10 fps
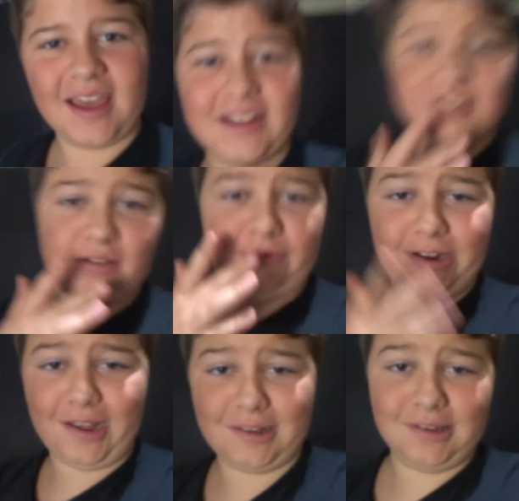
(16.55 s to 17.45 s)
I actually
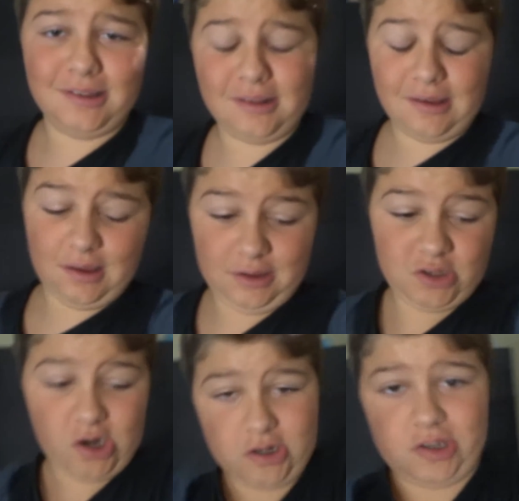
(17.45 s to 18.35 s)
forgot to
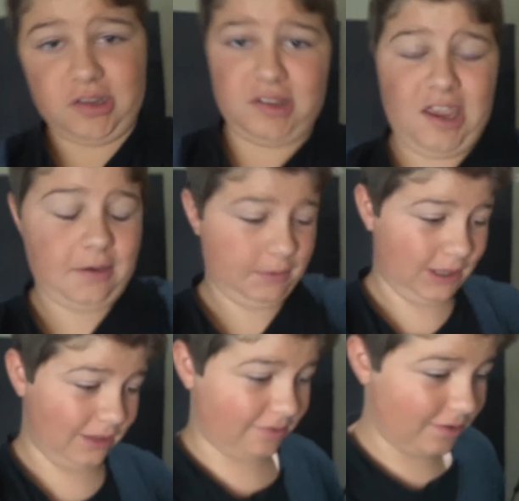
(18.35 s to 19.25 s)
charge this camera
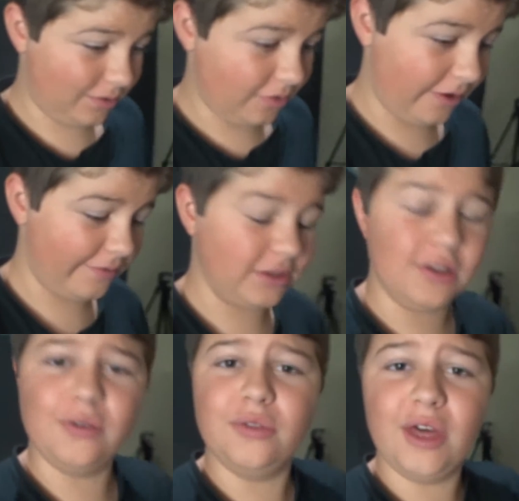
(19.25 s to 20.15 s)
last night, so I'll have to
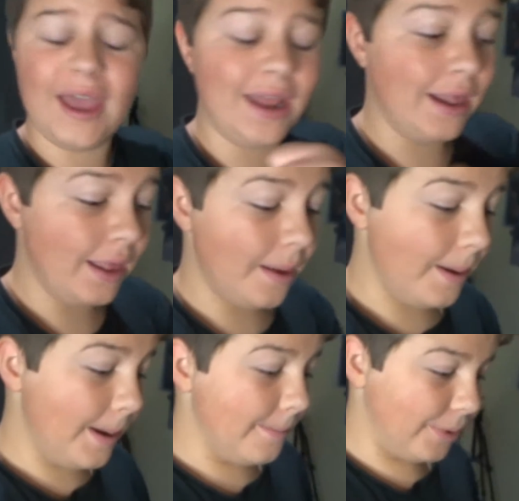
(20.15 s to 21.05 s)
do that.
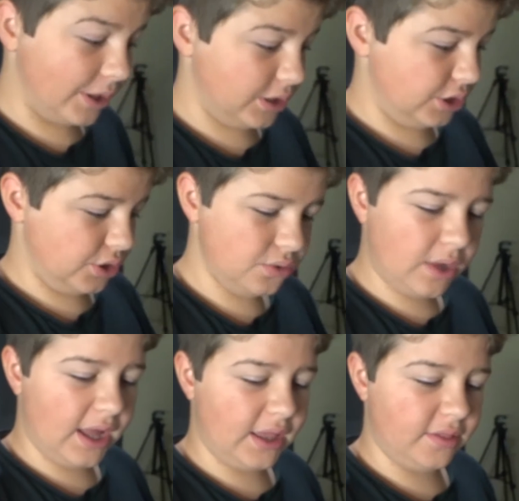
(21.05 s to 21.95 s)
But you
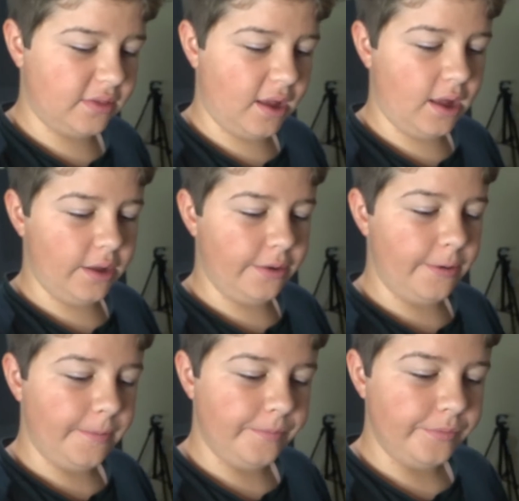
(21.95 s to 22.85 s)
guys, I
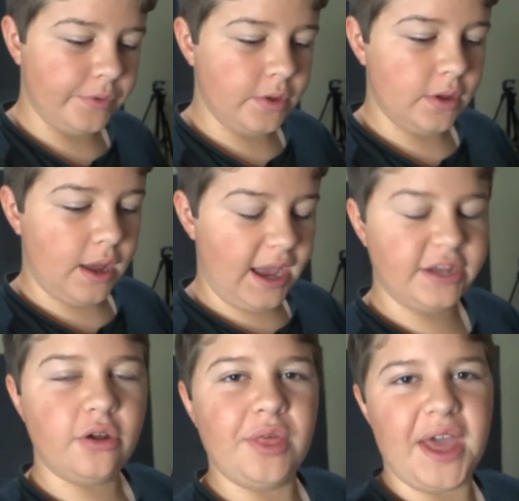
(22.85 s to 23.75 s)

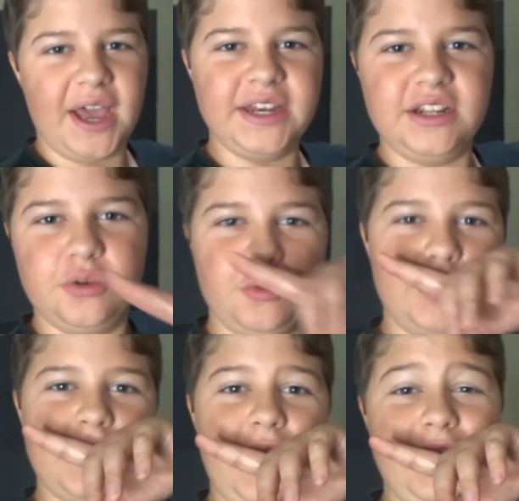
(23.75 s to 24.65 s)
know that I need to
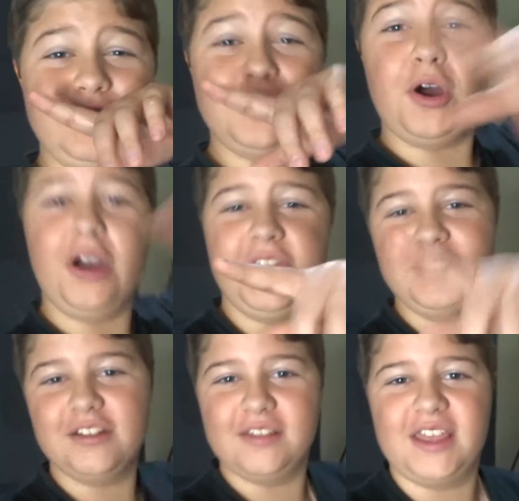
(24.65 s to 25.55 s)
work on talking
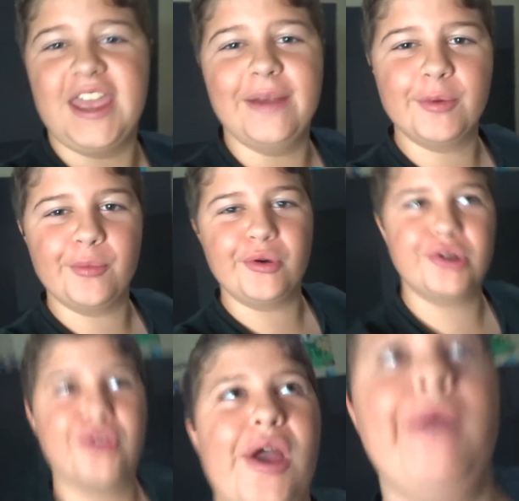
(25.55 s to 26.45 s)
to the camera more,
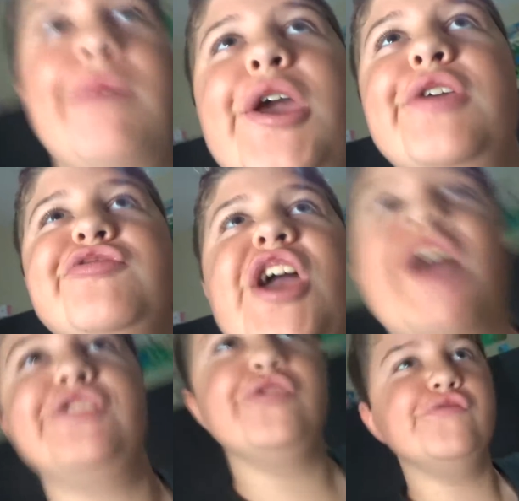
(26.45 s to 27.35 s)
so I'm gonna try
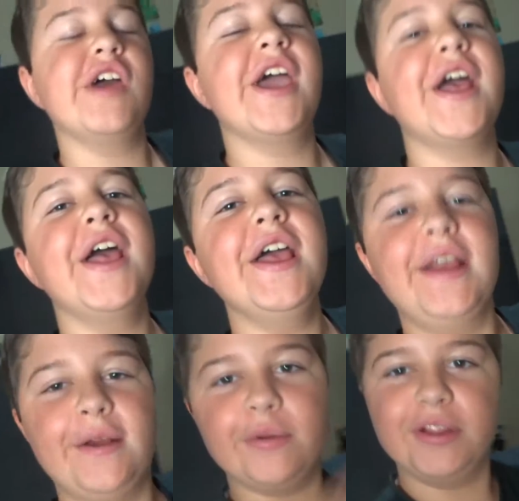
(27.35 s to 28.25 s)
to do that.
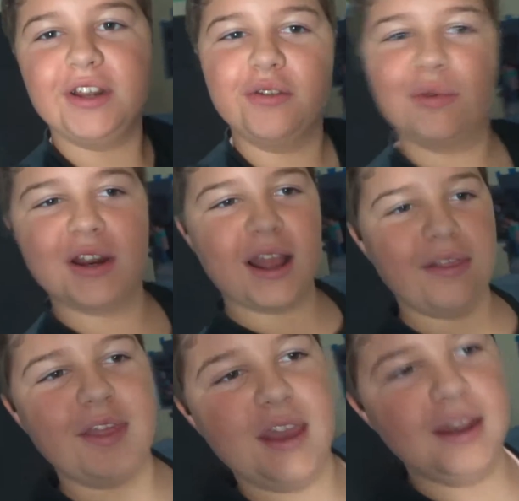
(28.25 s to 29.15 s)
I really need to work on
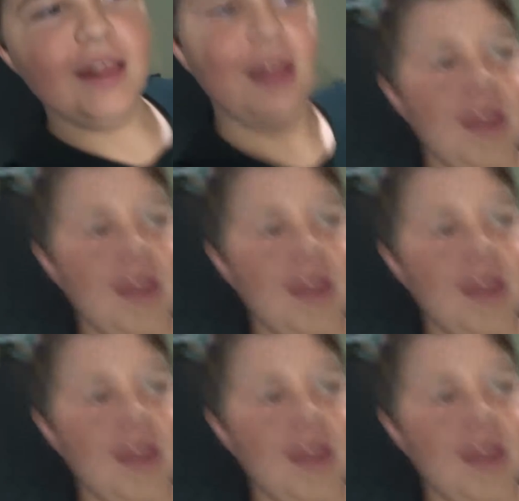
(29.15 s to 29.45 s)
that.